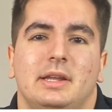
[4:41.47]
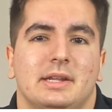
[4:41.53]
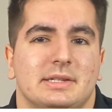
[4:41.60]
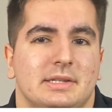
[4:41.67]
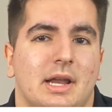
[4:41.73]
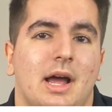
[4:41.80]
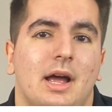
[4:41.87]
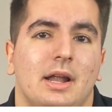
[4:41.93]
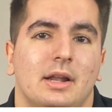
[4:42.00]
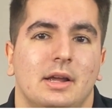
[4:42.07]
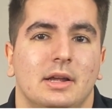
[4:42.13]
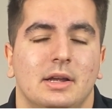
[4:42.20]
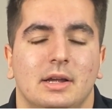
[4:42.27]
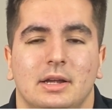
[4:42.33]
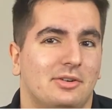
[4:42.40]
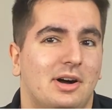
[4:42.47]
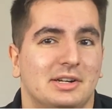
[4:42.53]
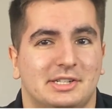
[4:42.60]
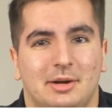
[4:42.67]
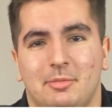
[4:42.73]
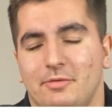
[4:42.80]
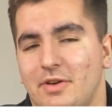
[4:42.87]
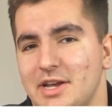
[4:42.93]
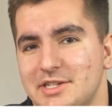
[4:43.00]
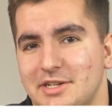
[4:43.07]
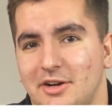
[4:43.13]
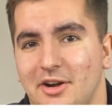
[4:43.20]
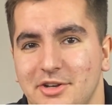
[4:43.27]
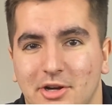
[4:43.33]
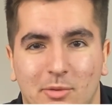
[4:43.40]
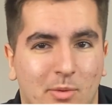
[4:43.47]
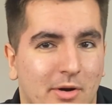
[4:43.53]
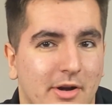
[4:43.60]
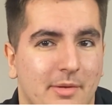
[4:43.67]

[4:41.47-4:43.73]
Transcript: it's not. If you're a long-term investor and you're worried